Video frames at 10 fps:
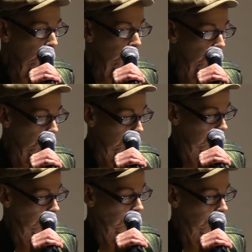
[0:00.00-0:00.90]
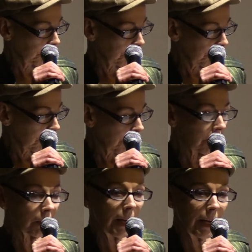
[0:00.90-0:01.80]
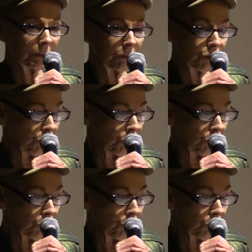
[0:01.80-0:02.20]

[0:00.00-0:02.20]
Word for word: unio and the Latin